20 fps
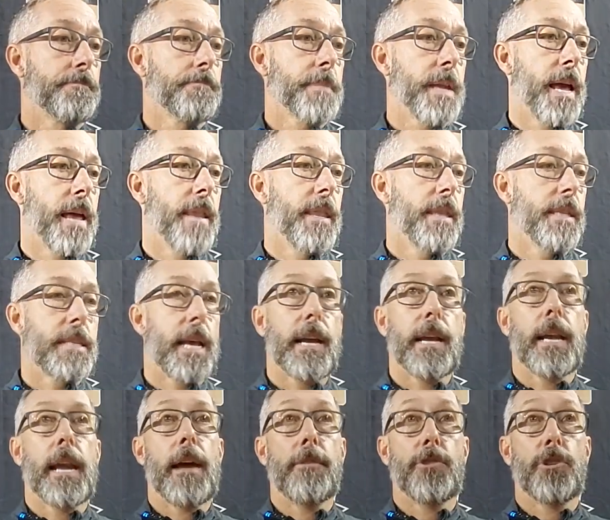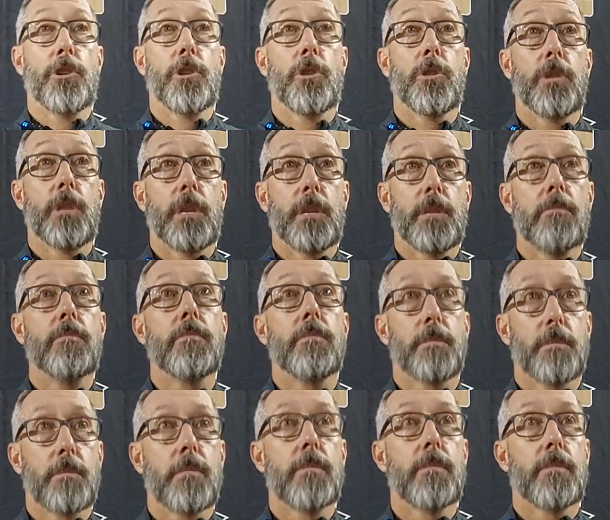And the second half showed
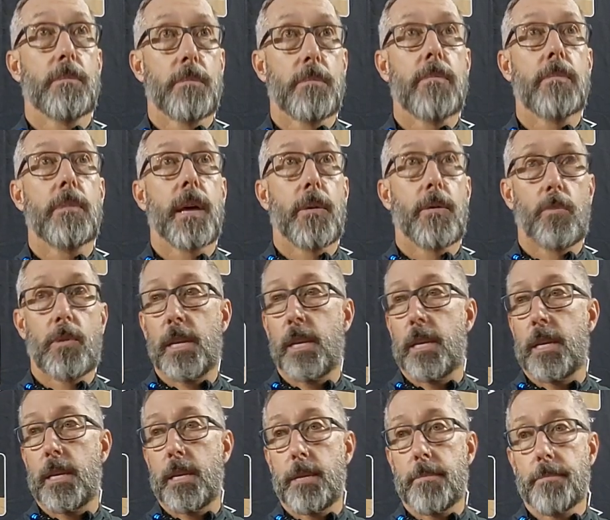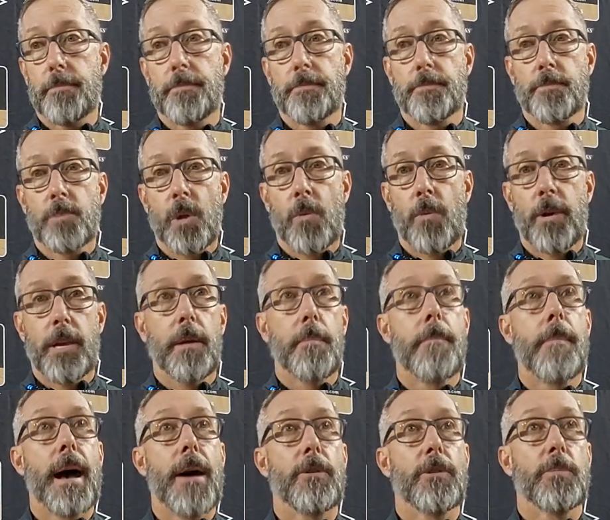that we can
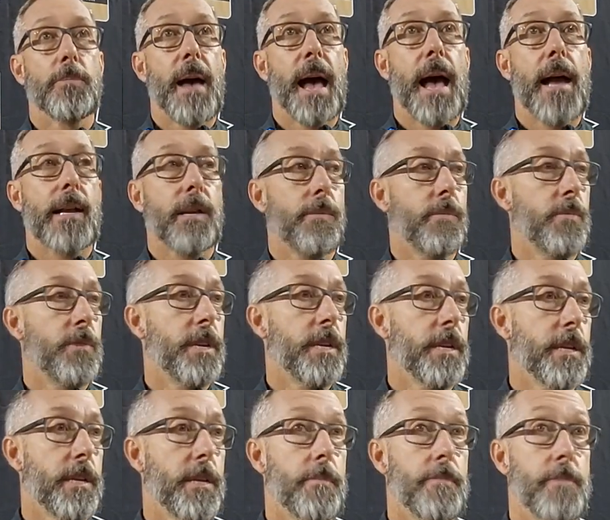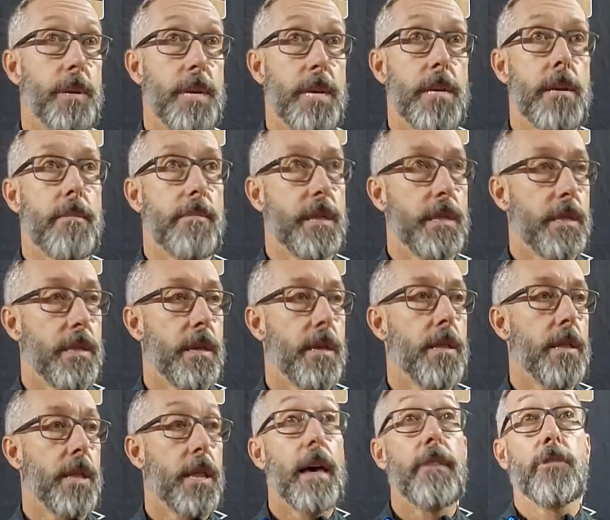bounce back and we can compete. I mean, the
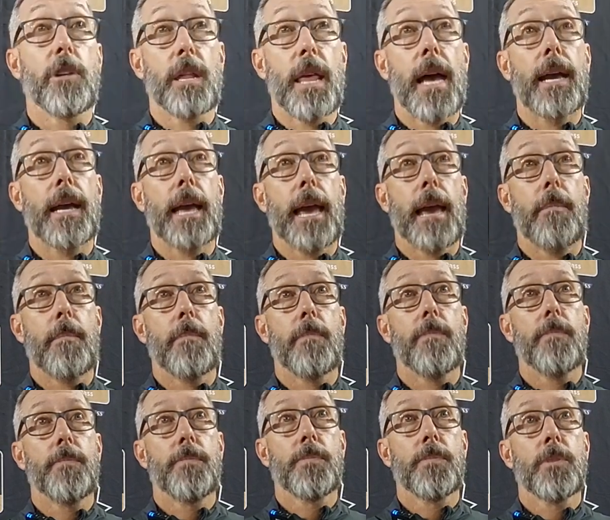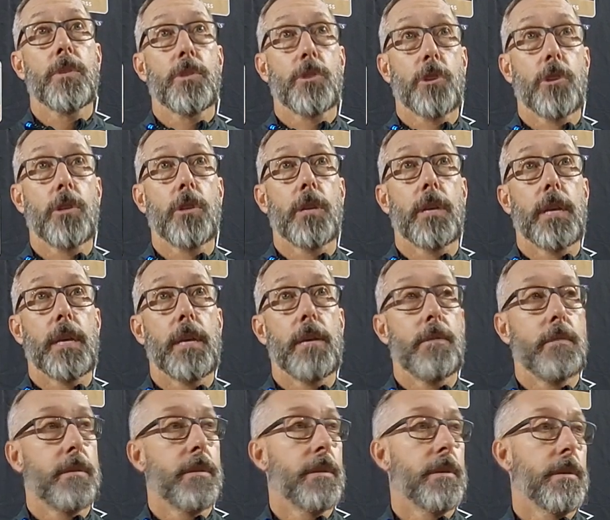level of that game certainly
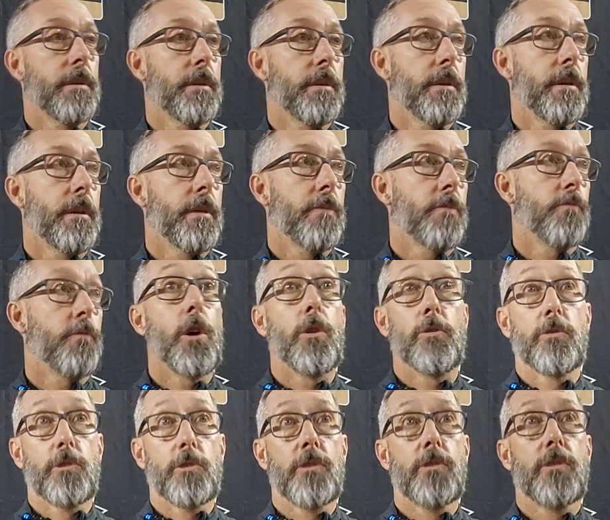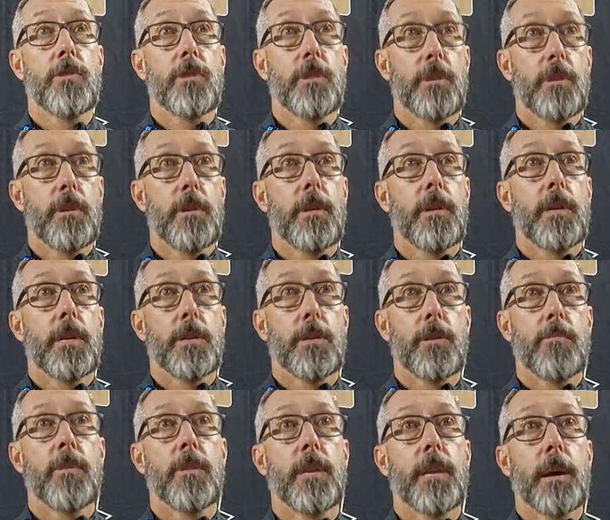rose in
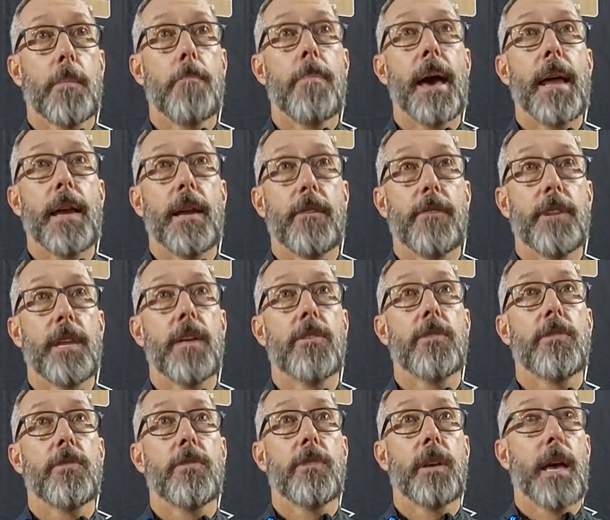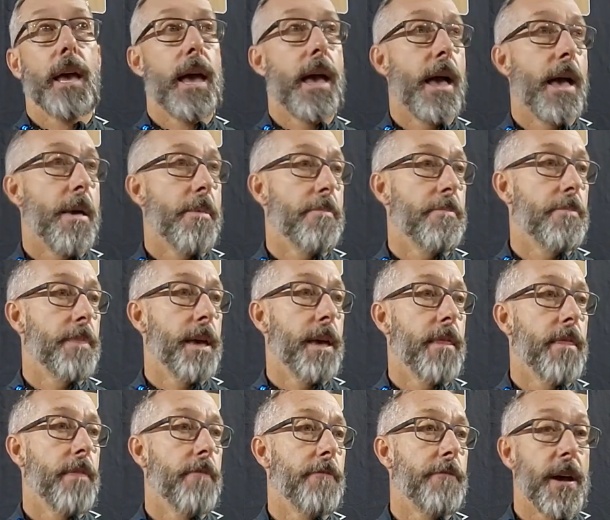terms of the competitiveness
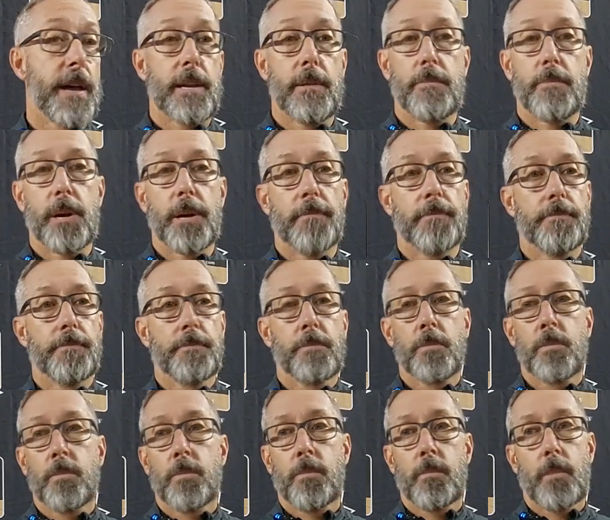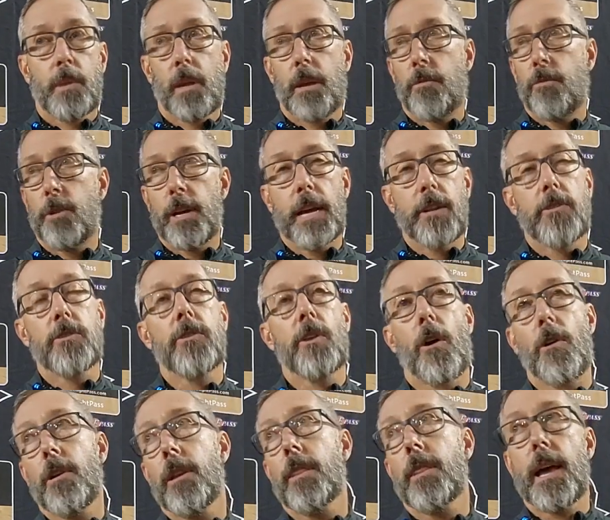and the fight. But if we had
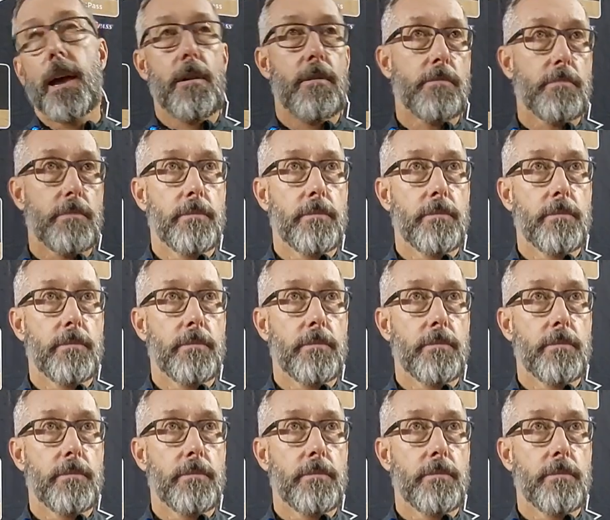started there